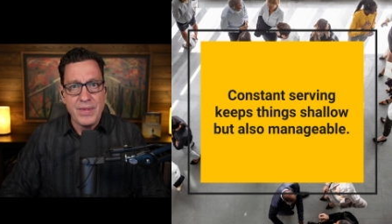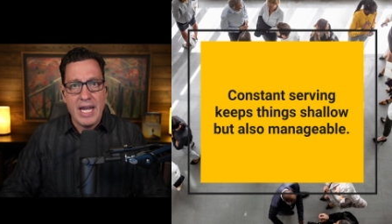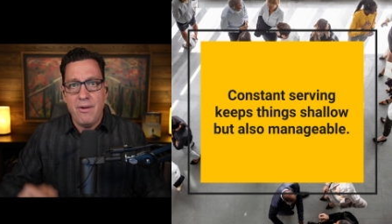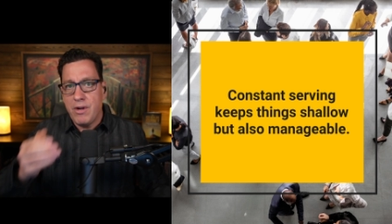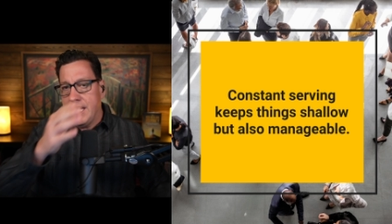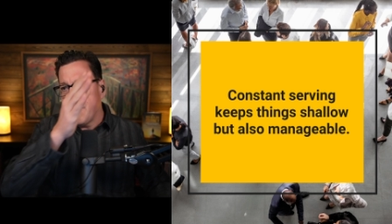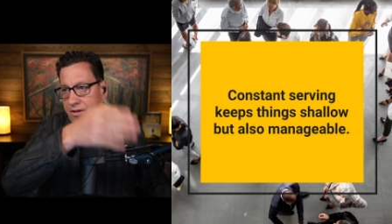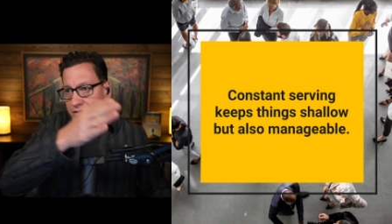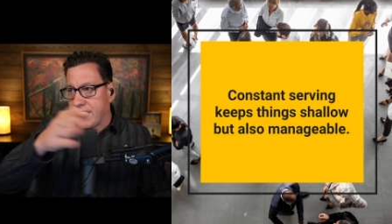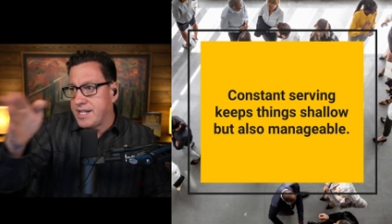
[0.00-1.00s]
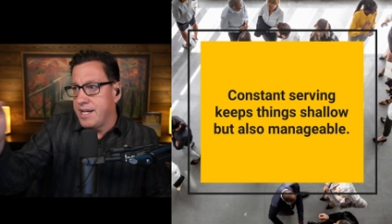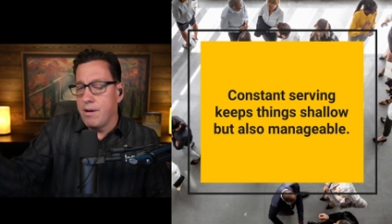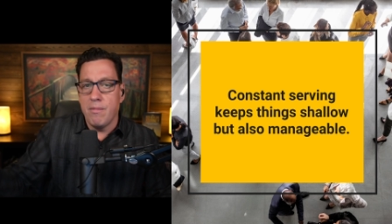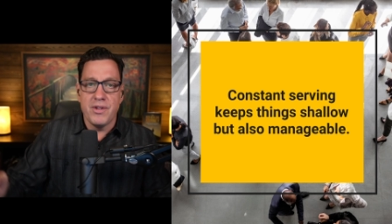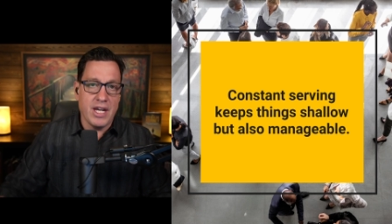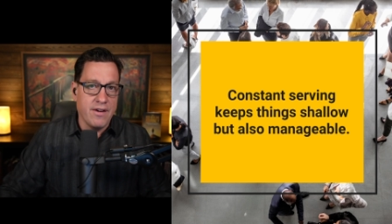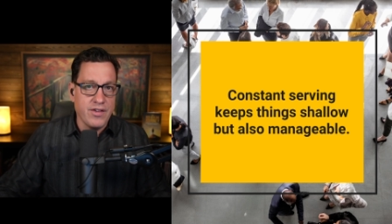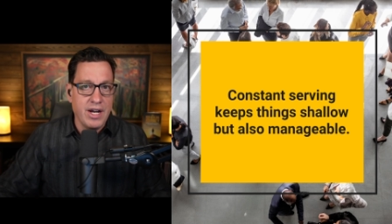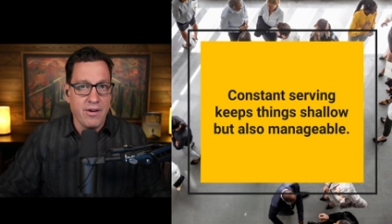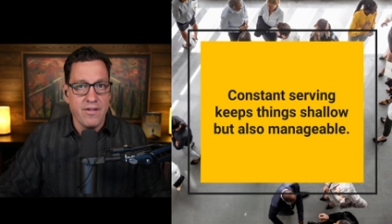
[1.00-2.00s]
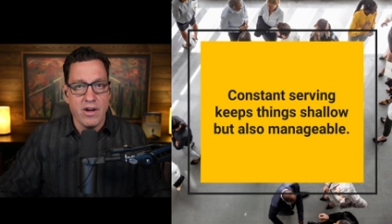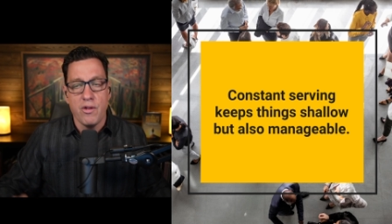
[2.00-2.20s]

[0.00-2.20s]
It, it's reflected in almost every area of our.